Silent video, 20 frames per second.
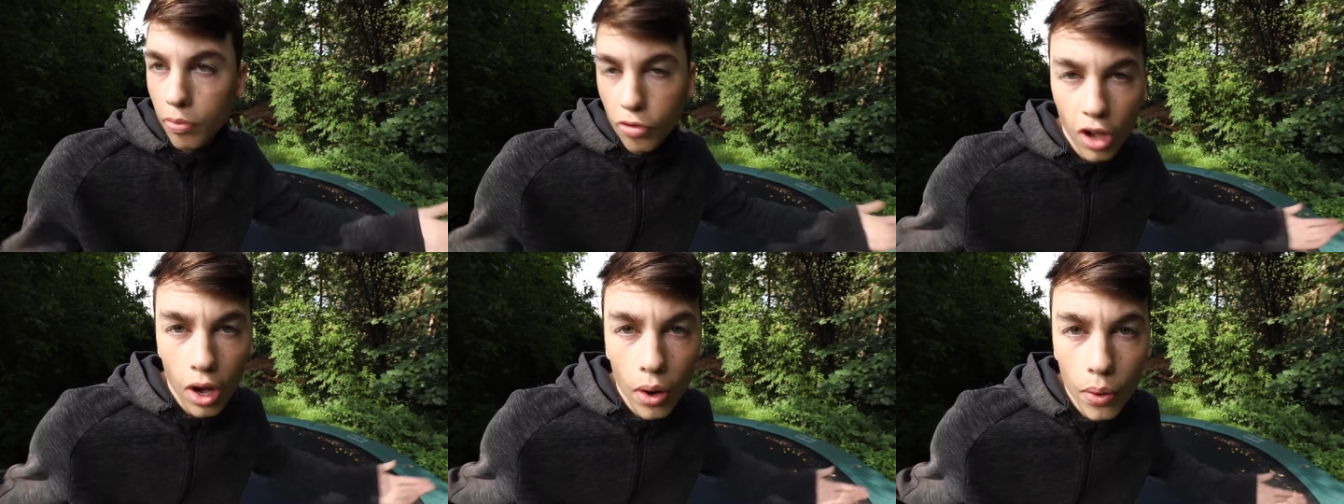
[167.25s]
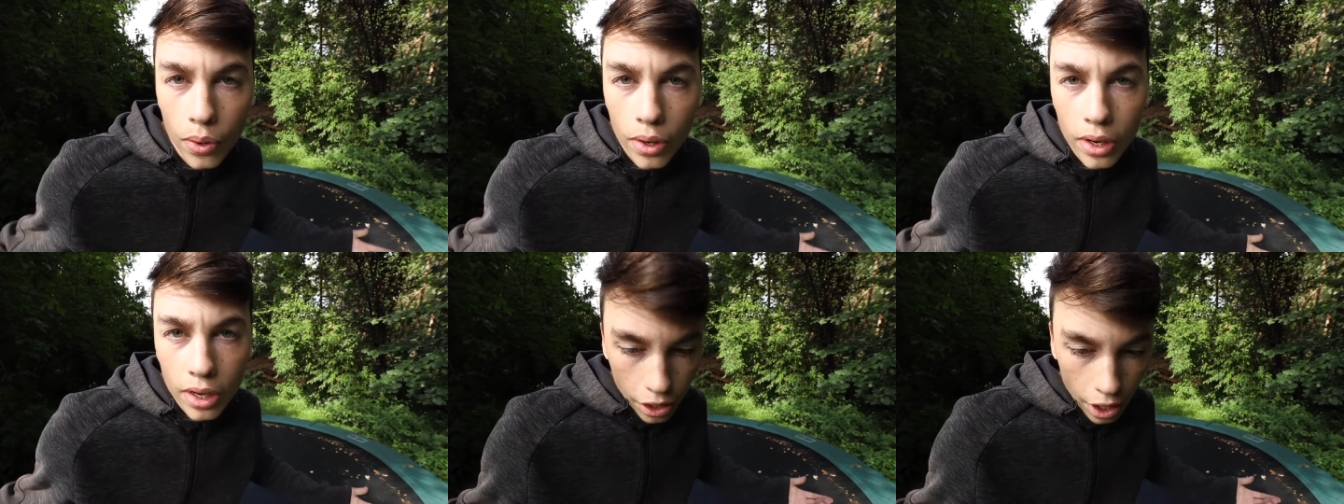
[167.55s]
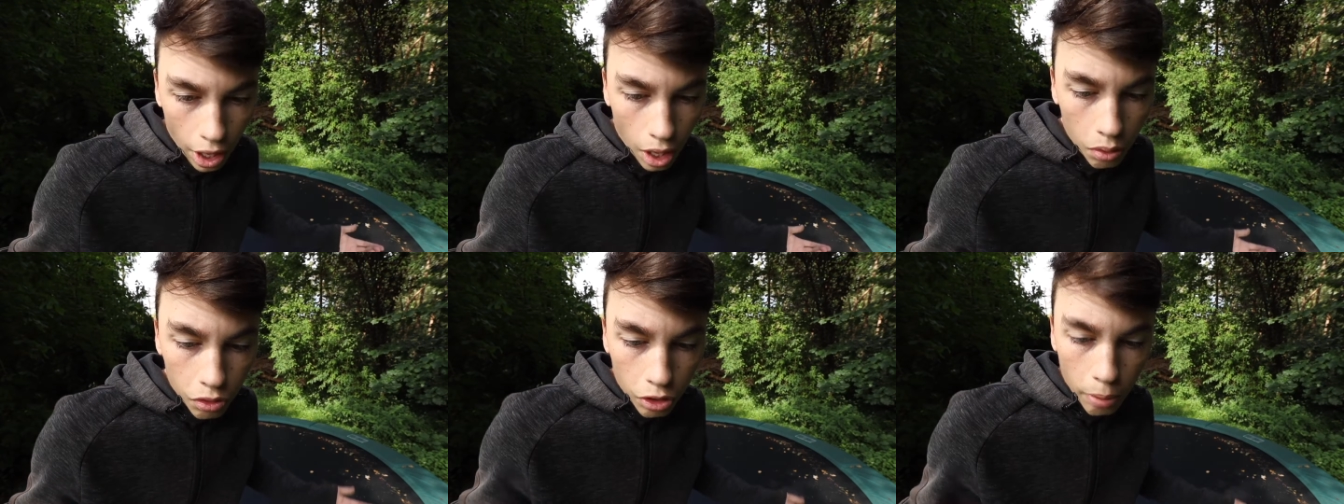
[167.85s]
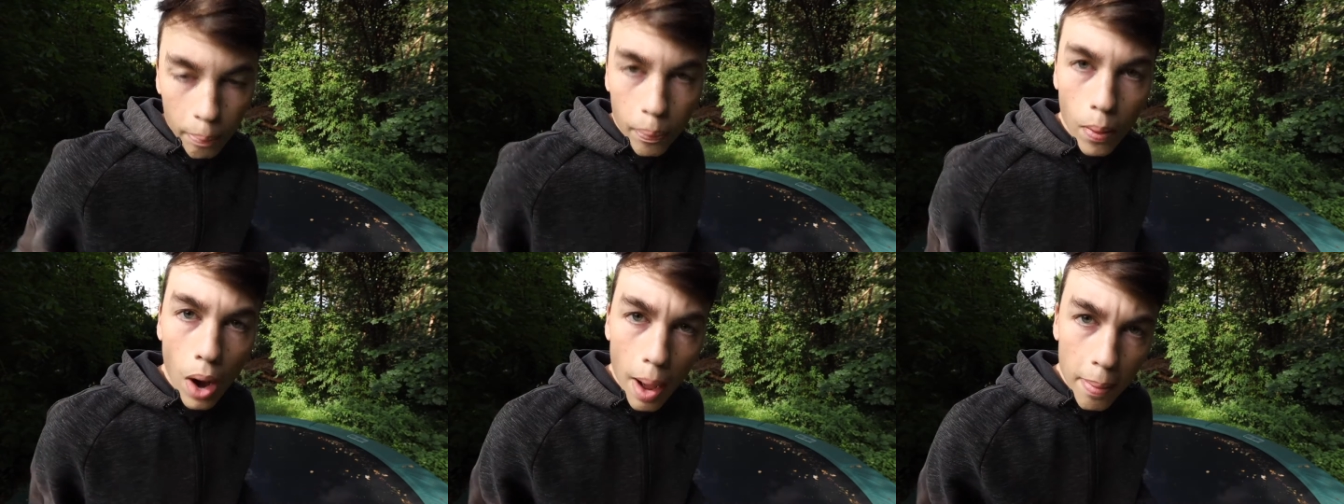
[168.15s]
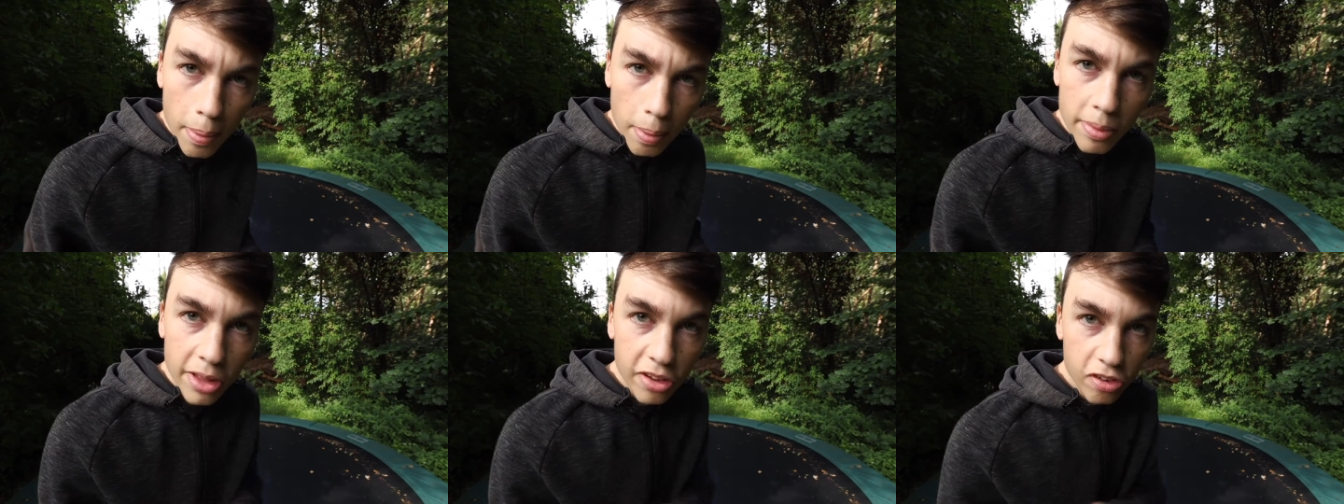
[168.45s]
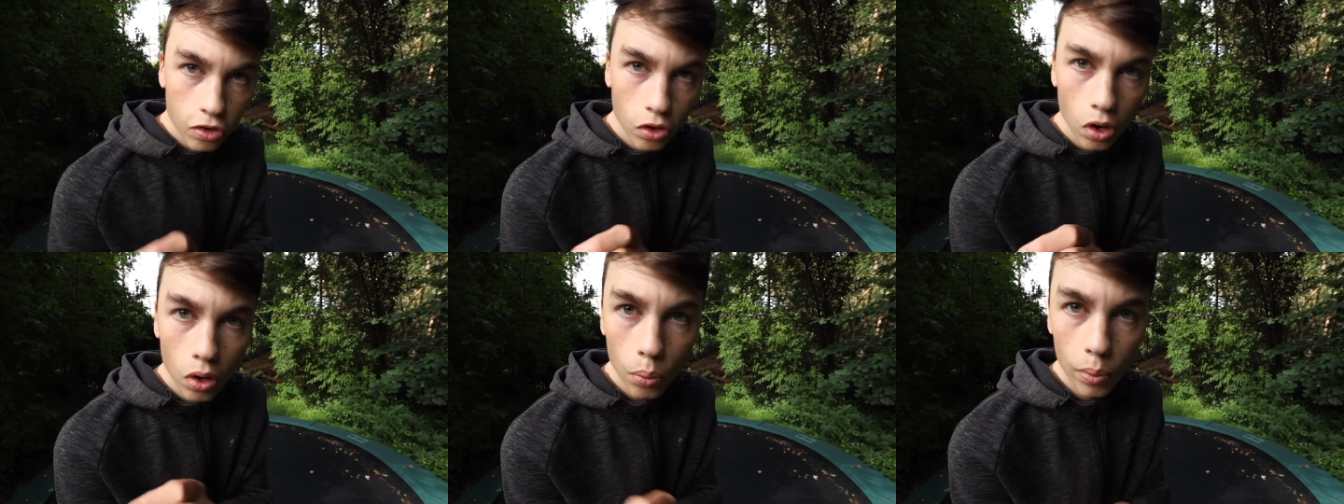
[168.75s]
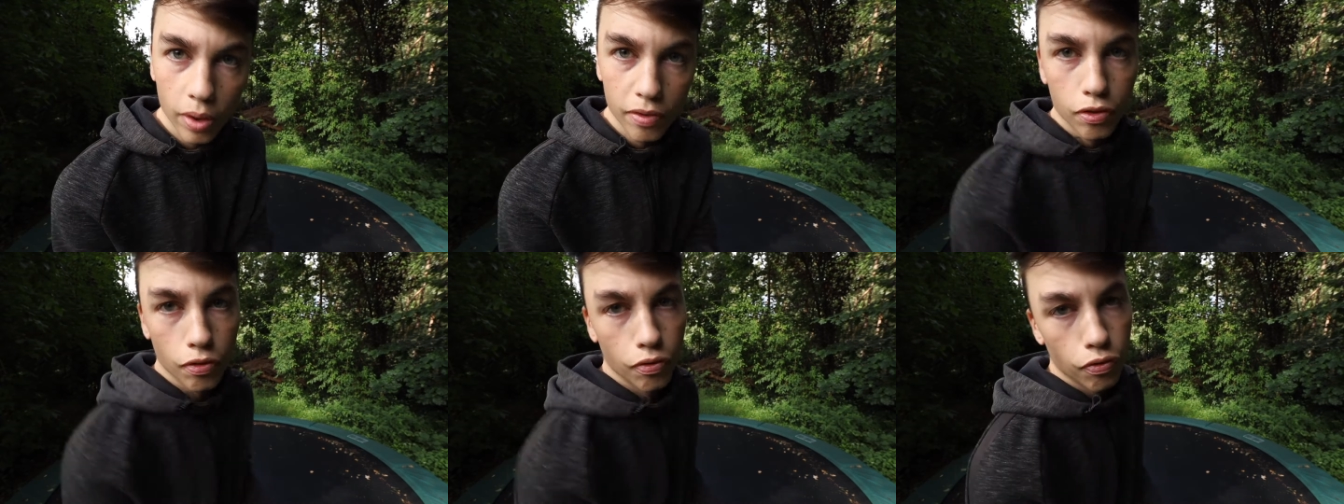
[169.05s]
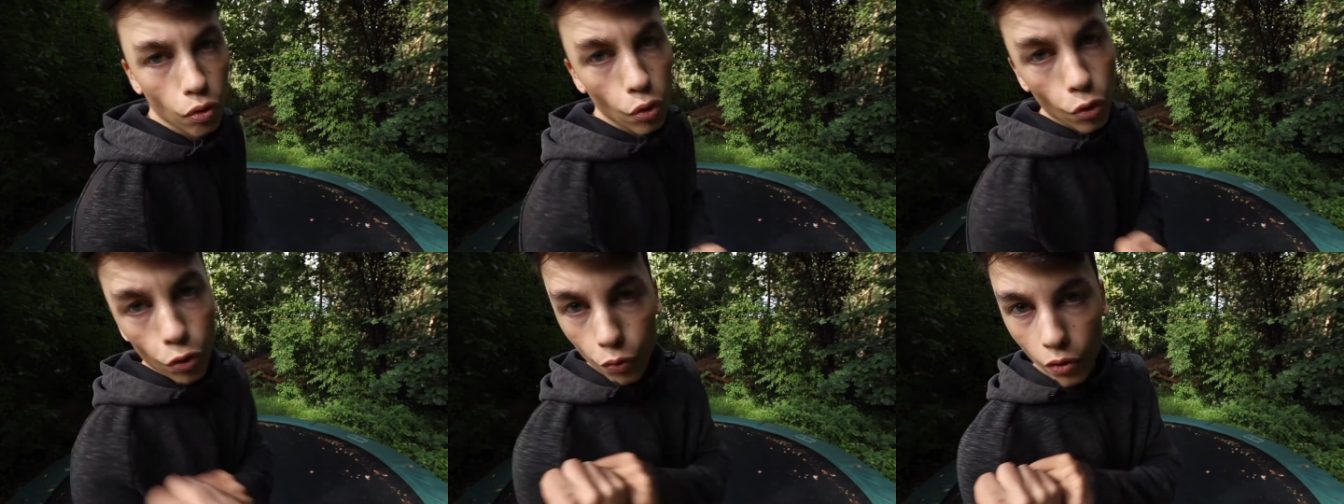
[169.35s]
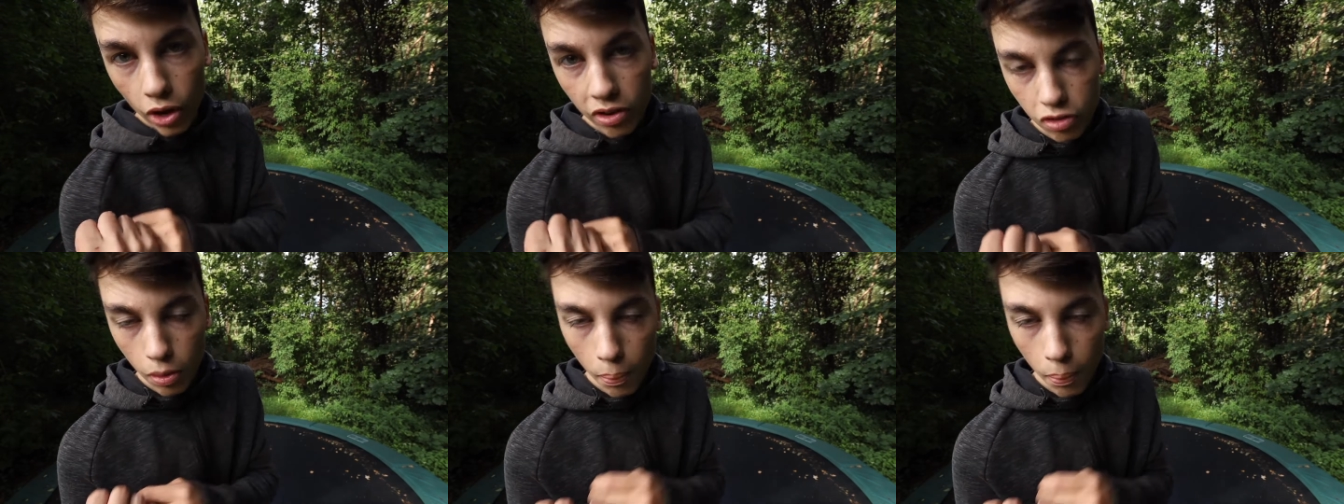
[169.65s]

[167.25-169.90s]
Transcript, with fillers: So, you know, the problem is not with the full twist,